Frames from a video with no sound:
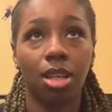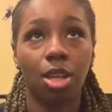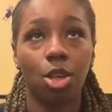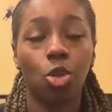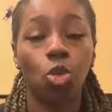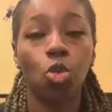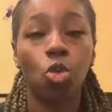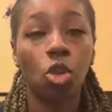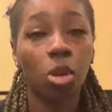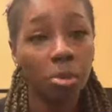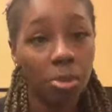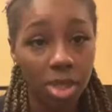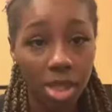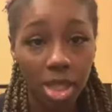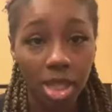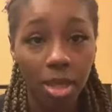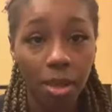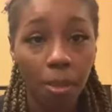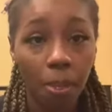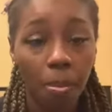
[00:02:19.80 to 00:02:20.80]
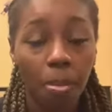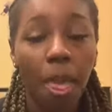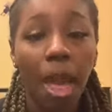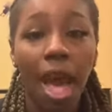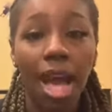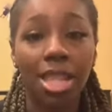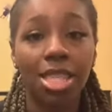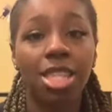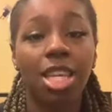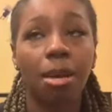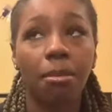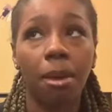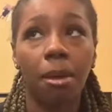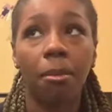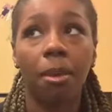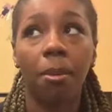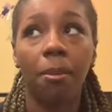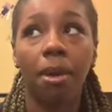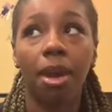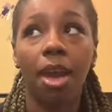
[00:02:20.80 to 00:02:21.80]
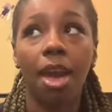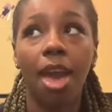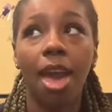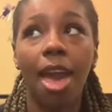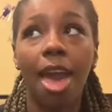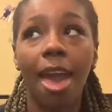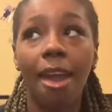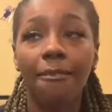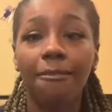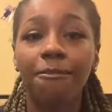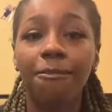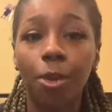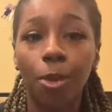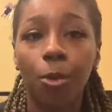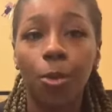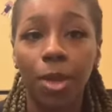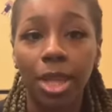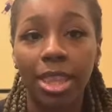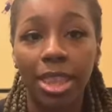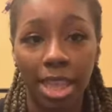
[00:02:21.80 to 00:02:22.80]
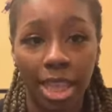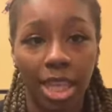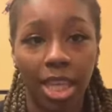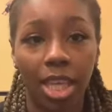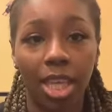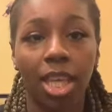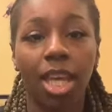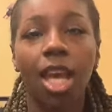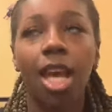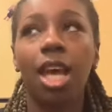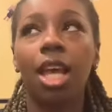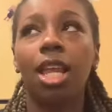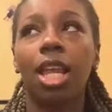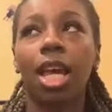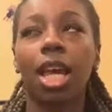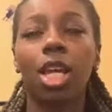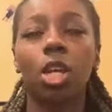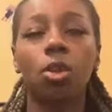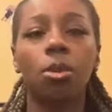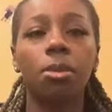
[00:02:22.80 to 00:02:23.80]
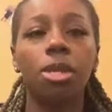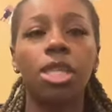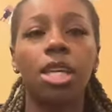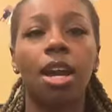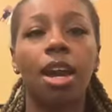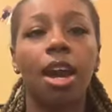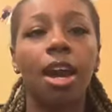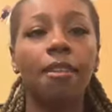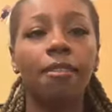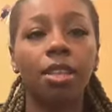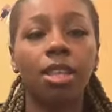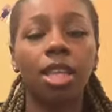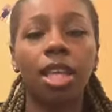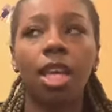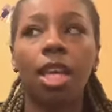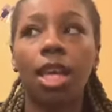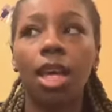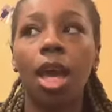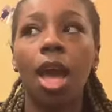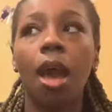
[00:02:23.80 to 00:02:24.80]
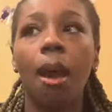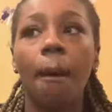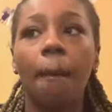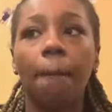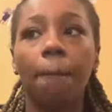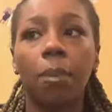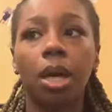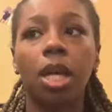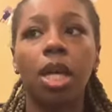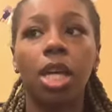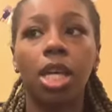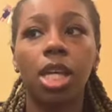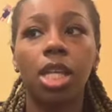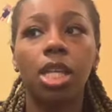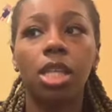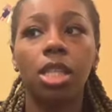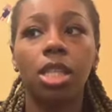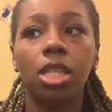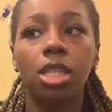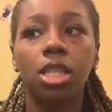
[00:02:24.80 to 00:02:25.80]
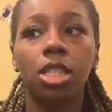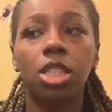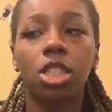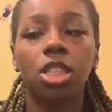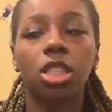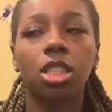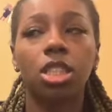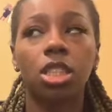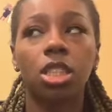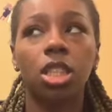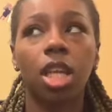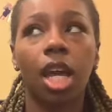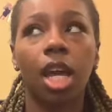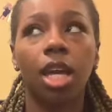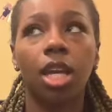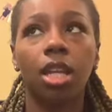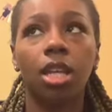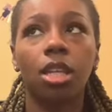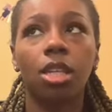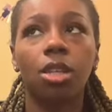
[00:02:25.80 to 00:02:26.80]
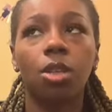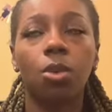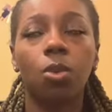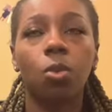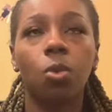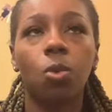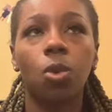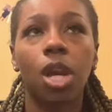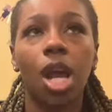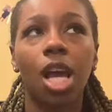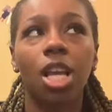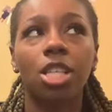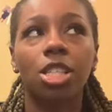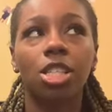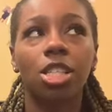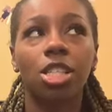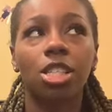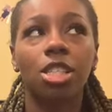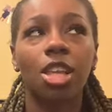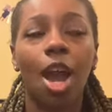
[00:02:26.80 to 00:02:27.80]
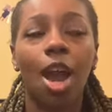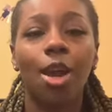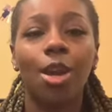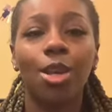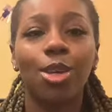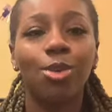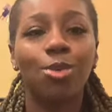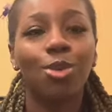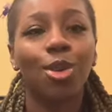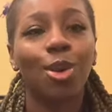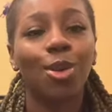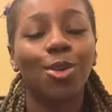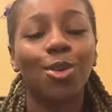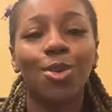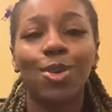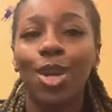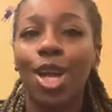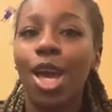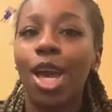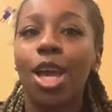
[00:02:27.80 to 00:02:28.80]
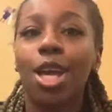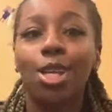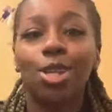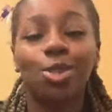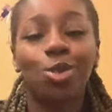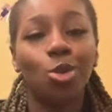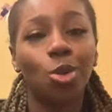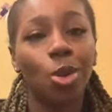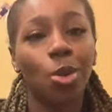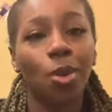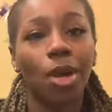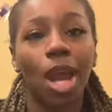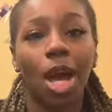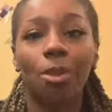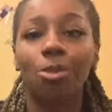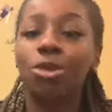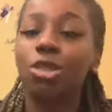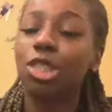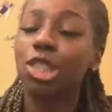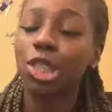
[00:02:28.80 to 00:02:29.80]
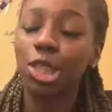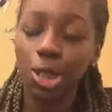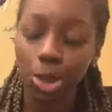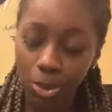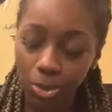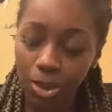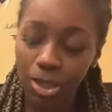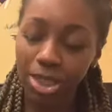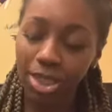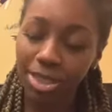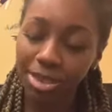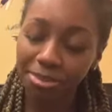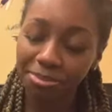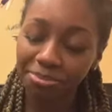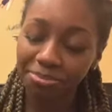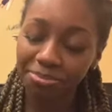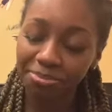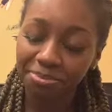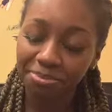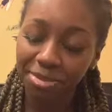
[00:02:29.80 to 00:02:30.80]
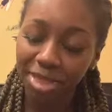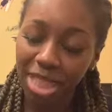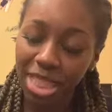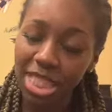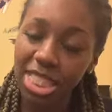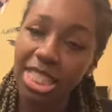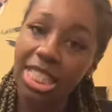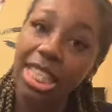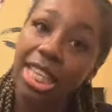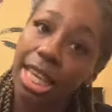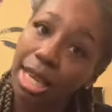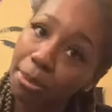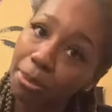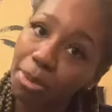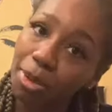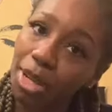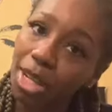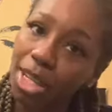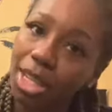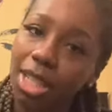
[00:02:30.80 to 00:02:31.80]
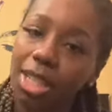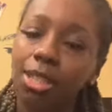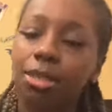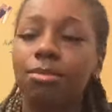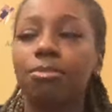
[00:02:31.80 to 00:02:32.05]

Normally, I tell my mama everything. Like, I normally tell her everything, but just like when I started, you know, doing what I was doing to get pregnant,